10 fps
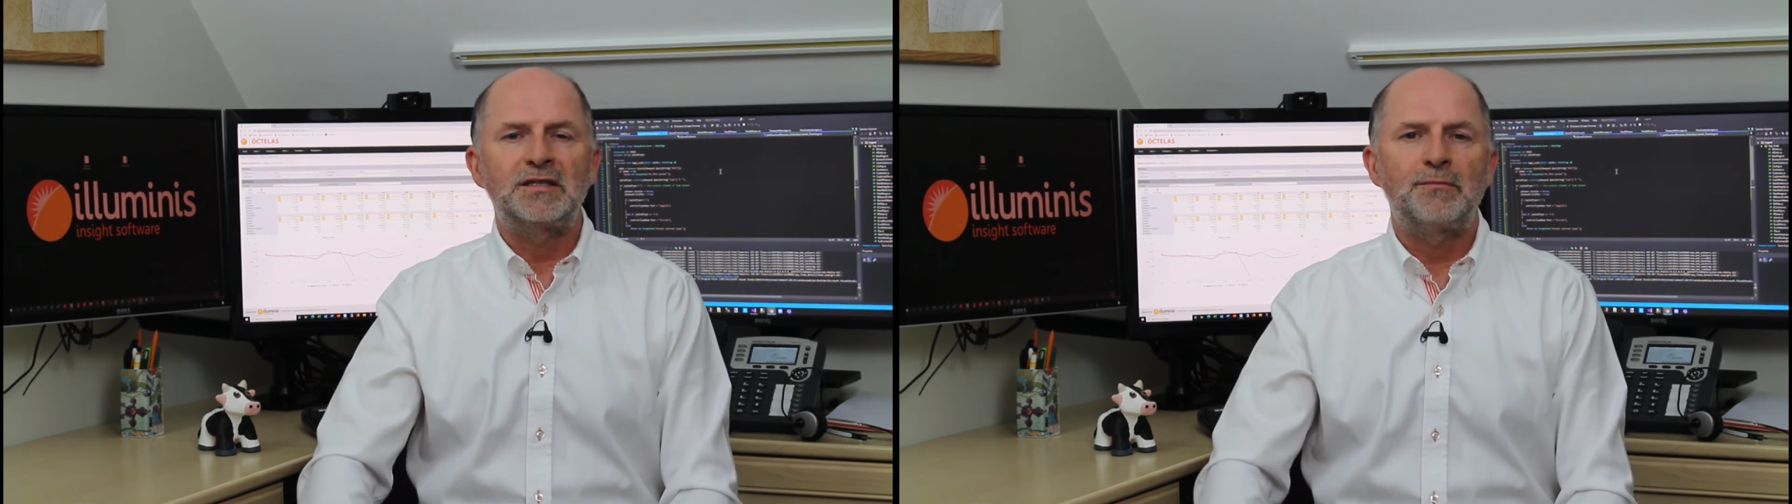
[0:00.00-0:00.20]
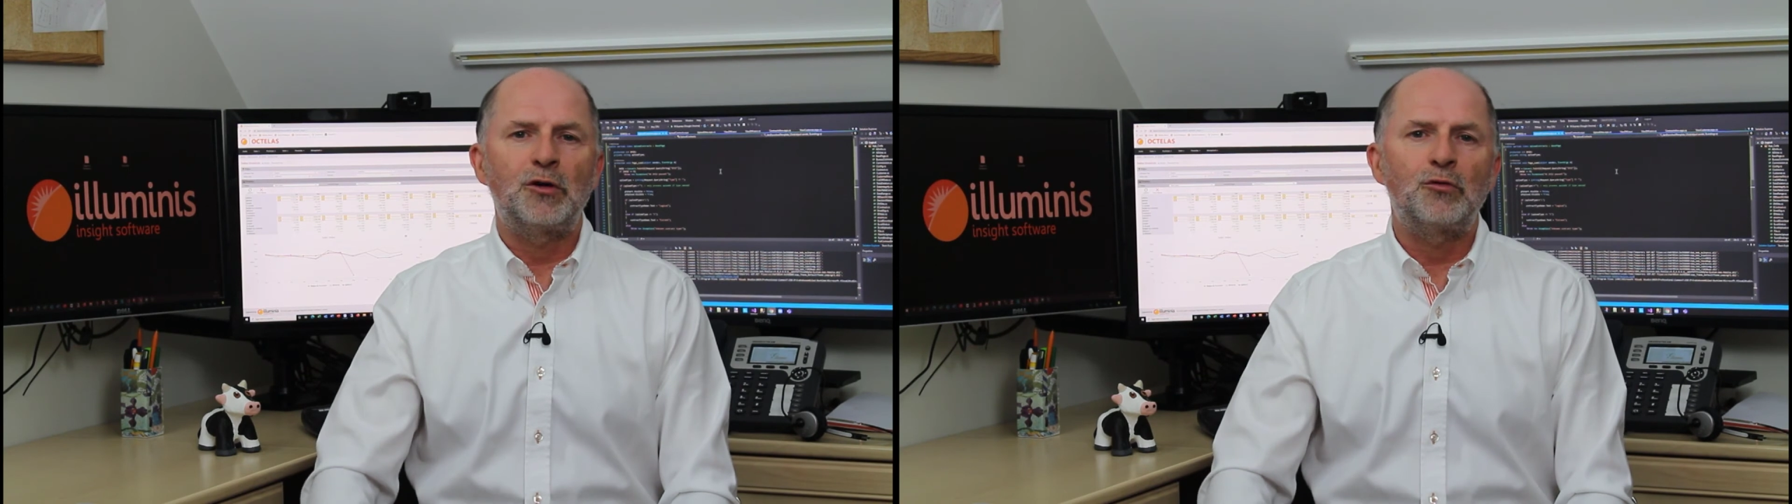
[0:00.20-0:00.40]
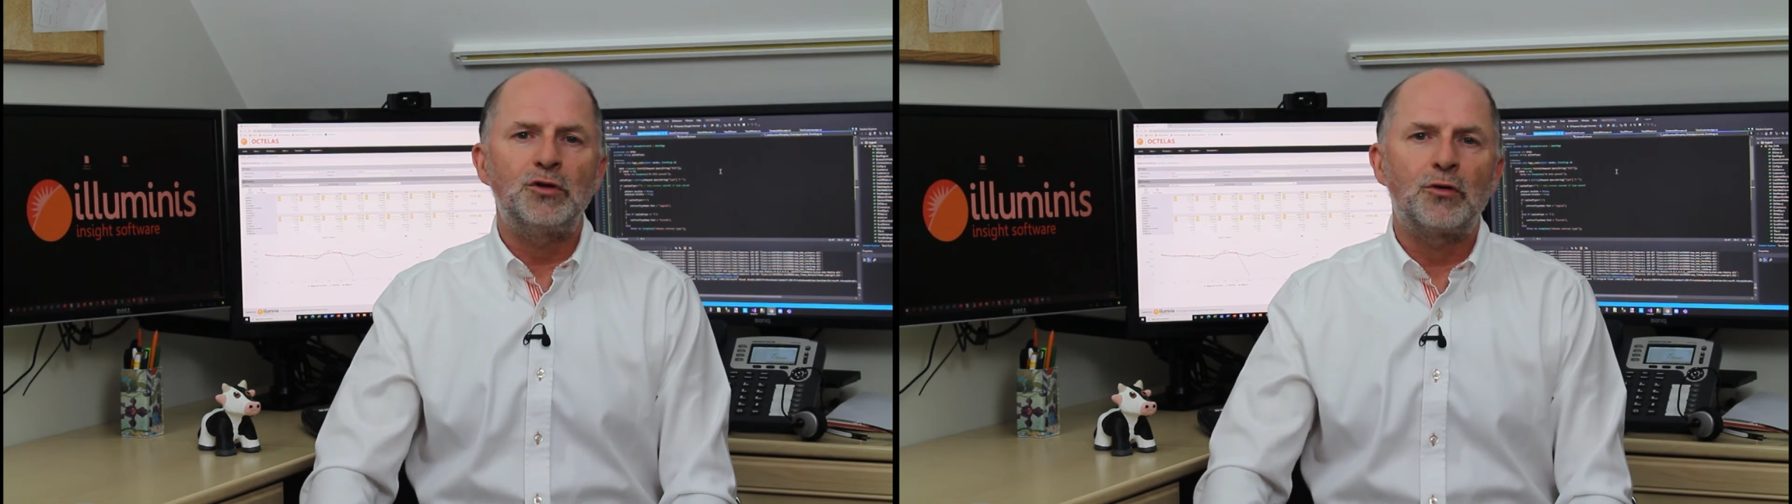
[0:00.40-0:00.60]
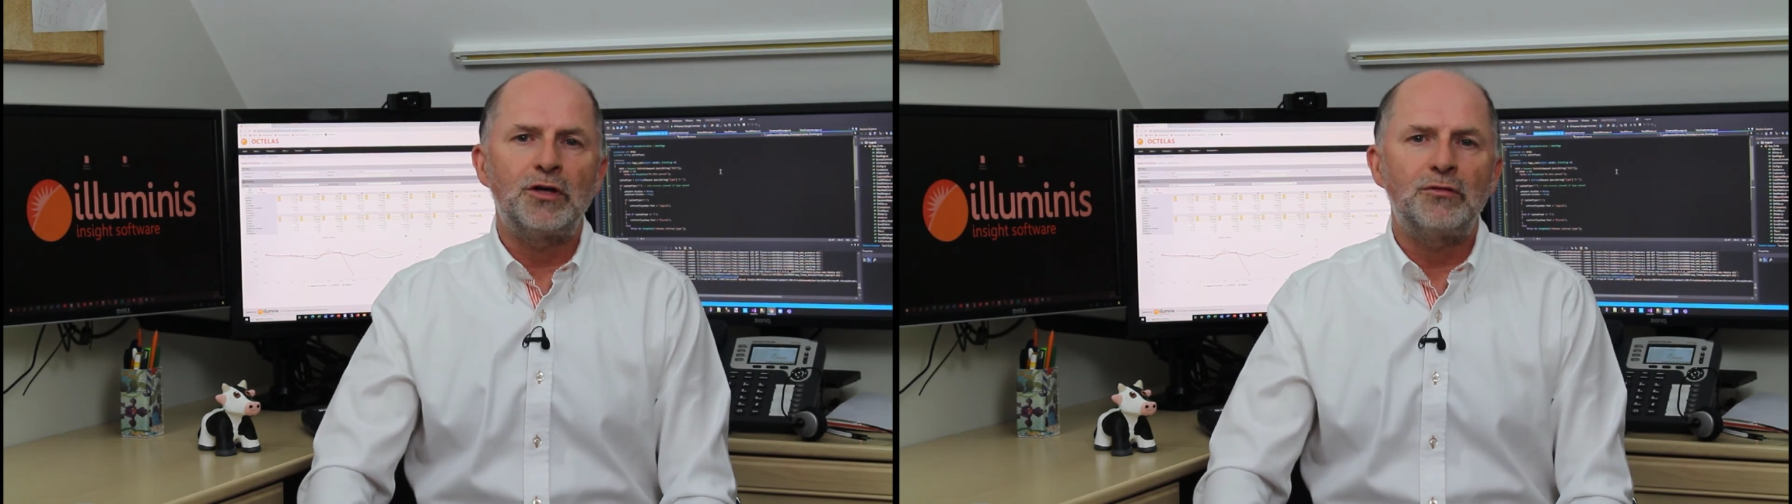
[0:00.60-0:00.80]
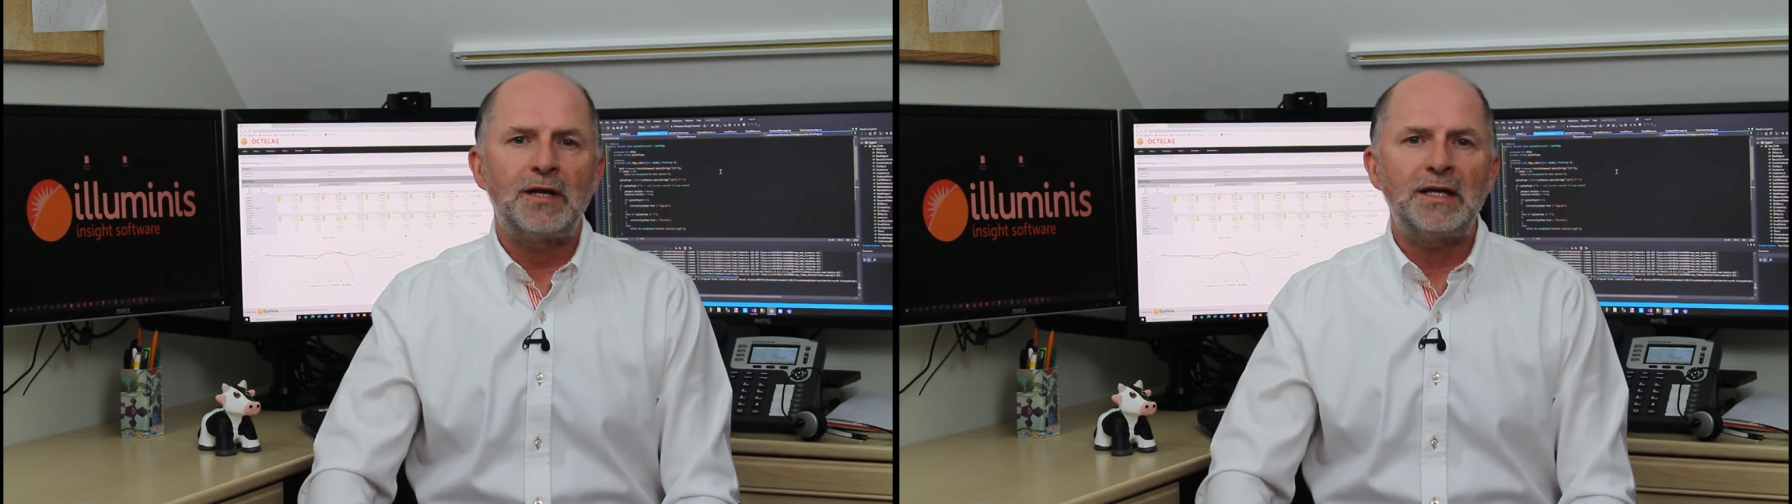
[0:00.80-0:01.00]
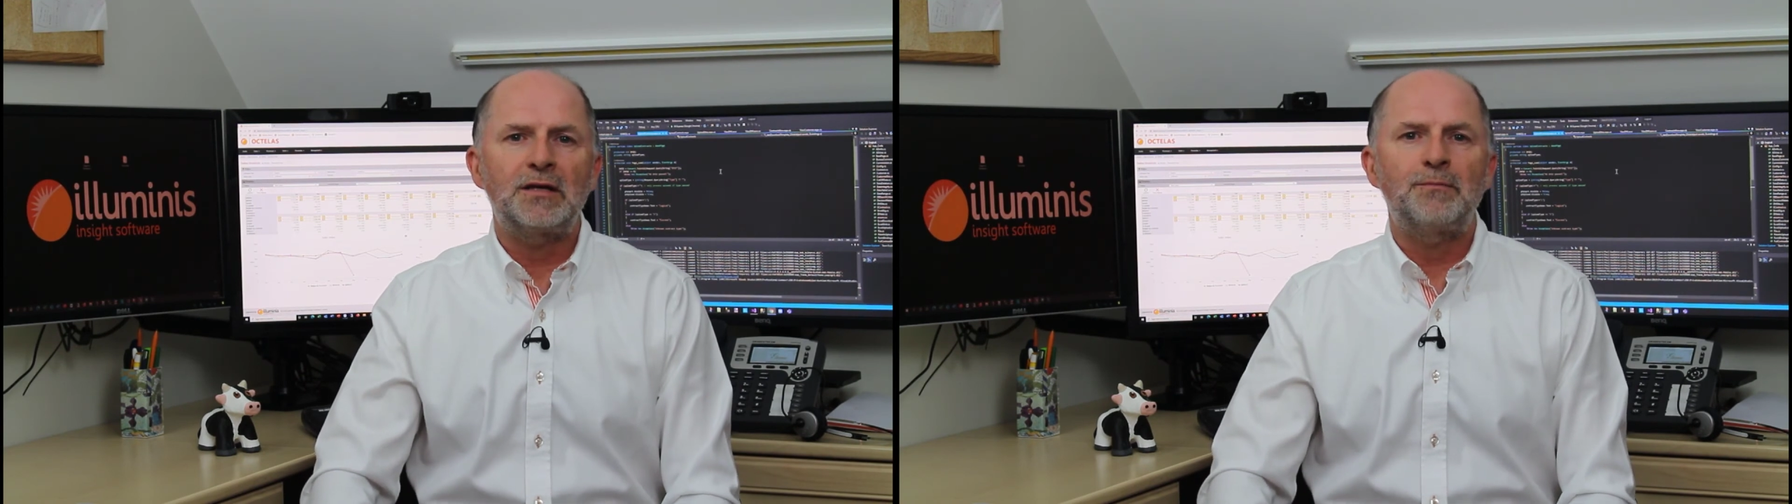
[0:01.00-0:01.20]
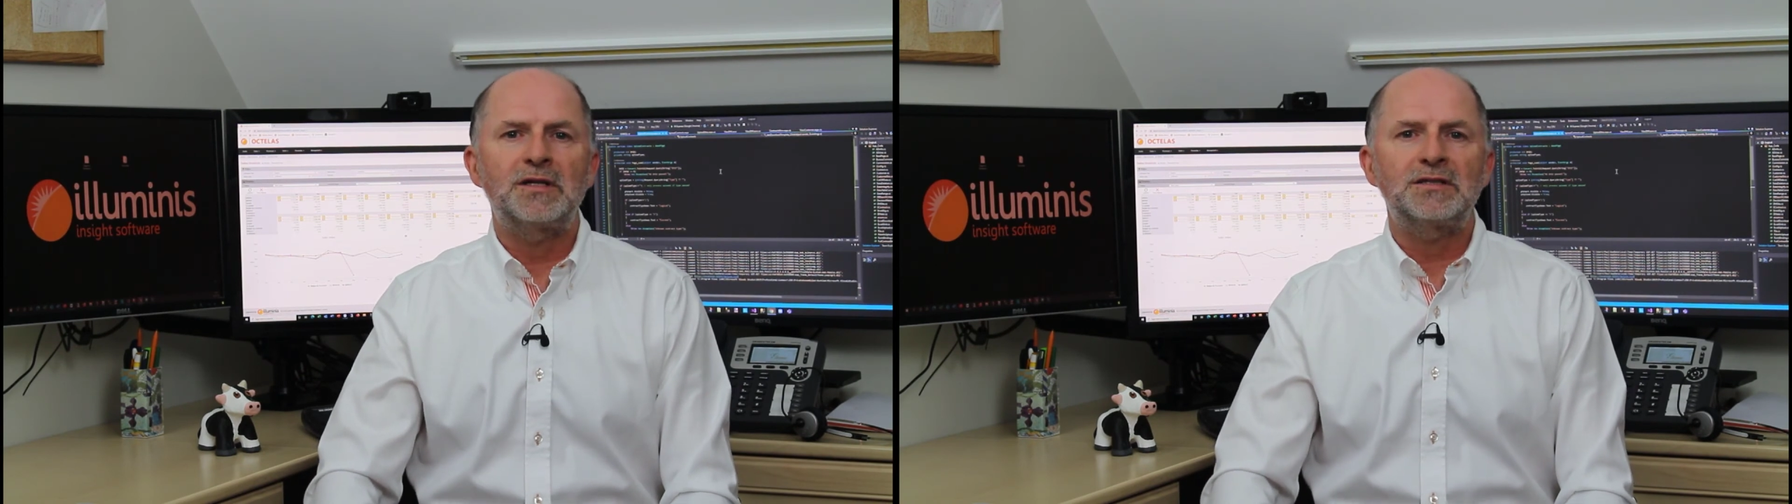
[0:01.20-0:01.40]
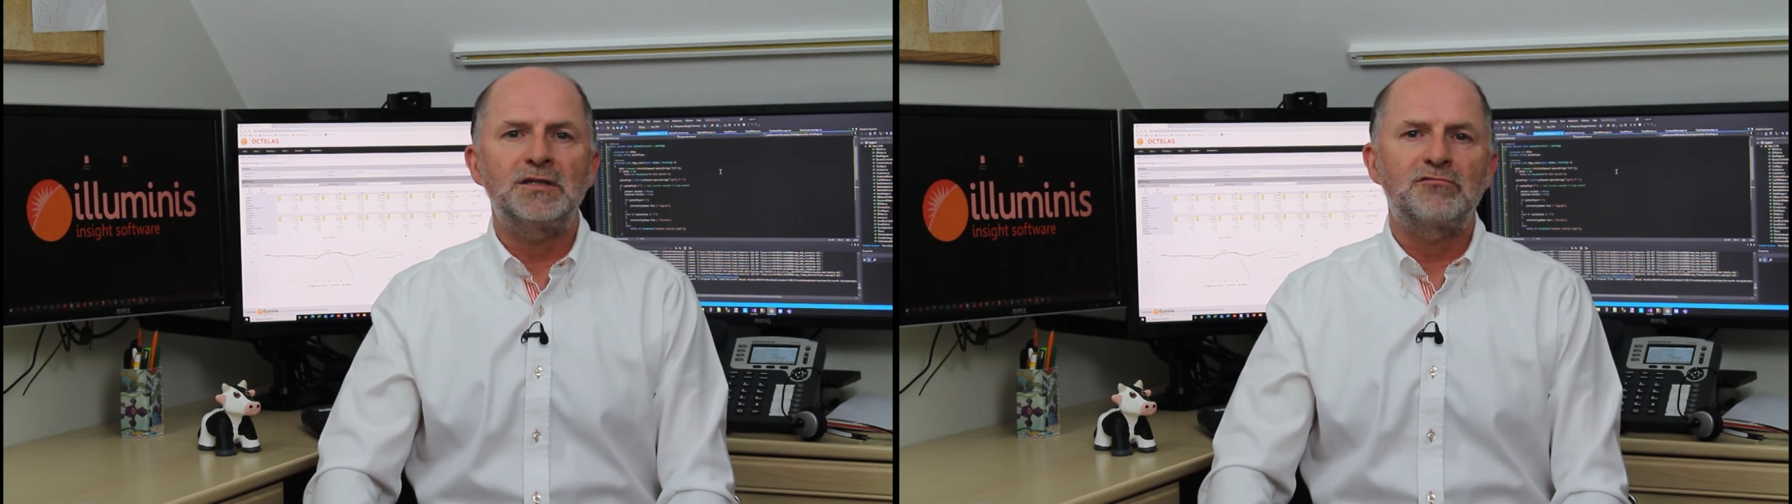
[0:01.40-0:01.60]
to build your unique
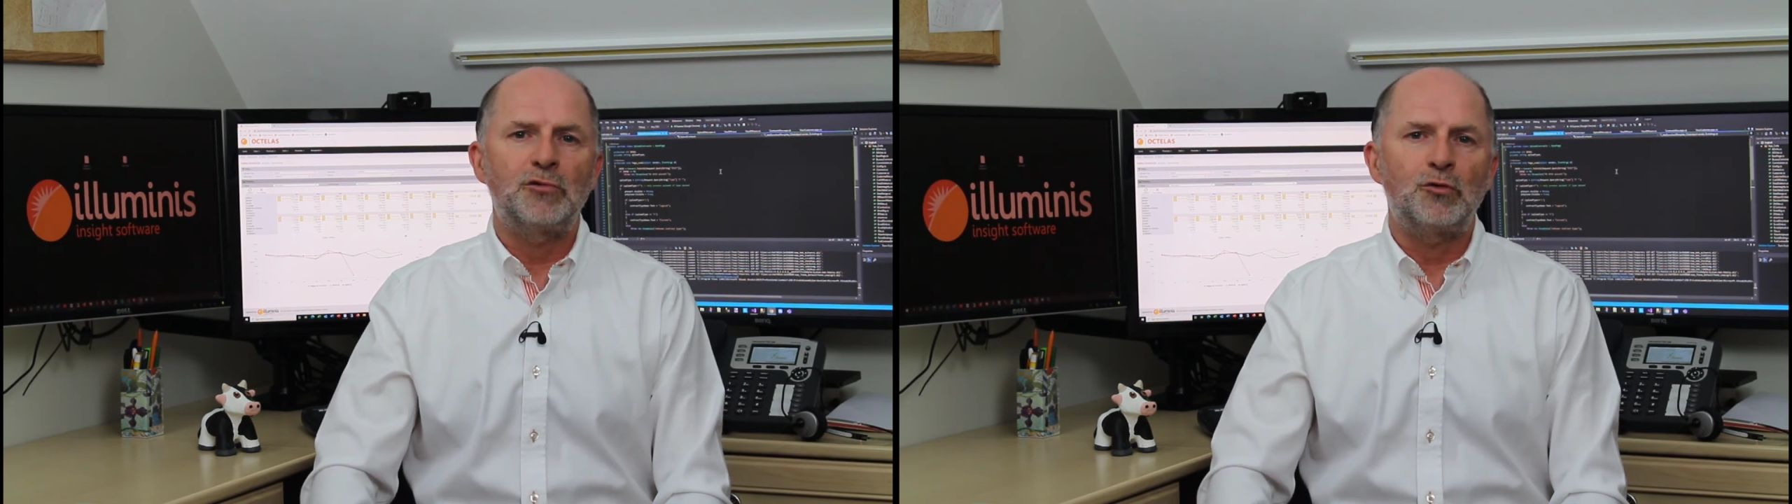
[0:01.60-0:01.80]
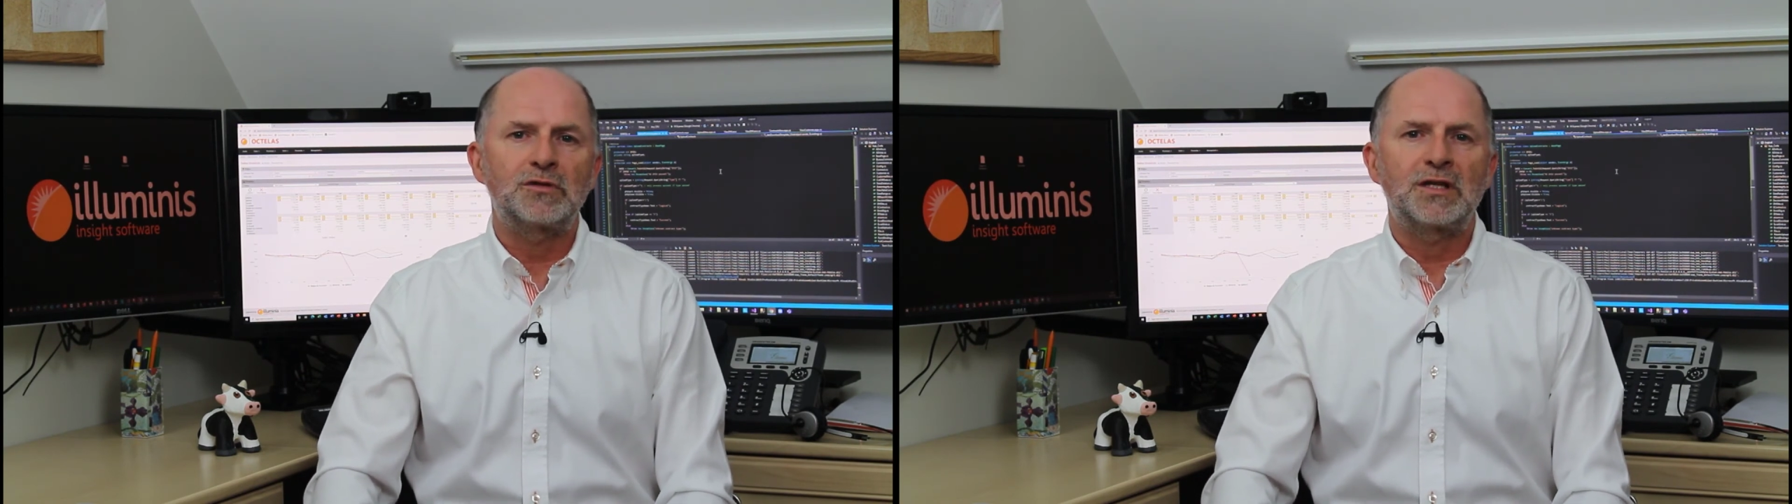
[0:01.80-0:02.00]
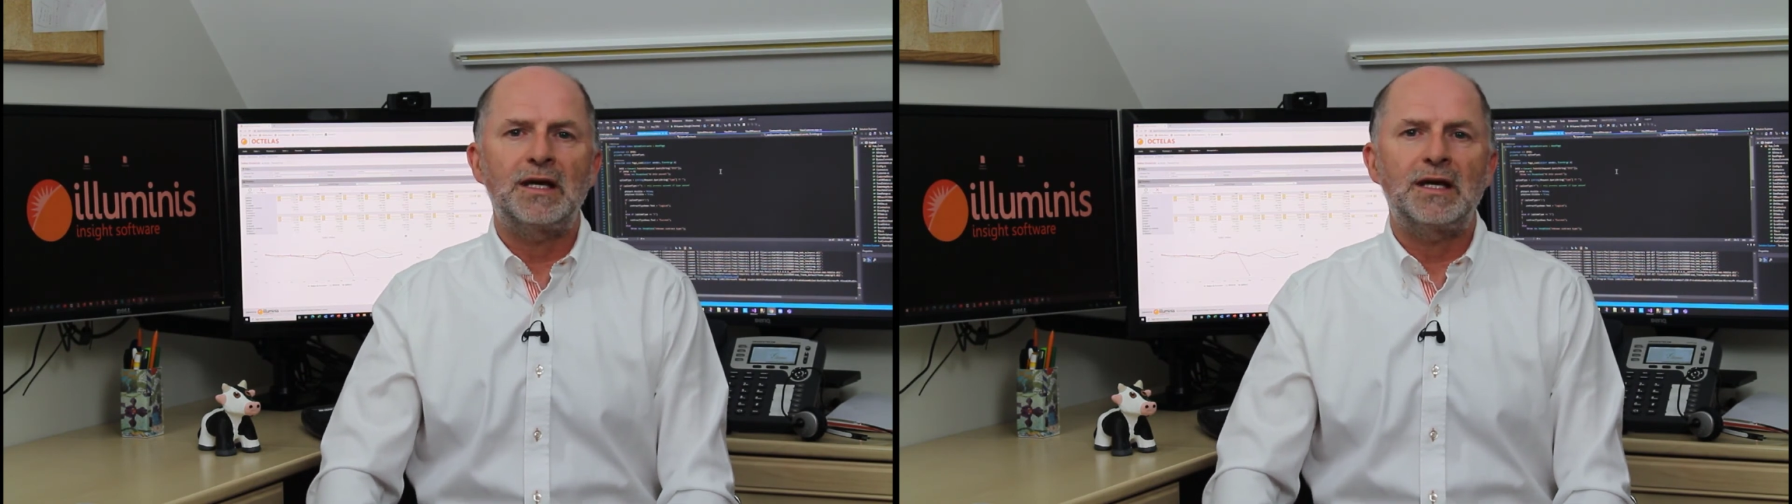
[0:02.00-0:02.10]
business rules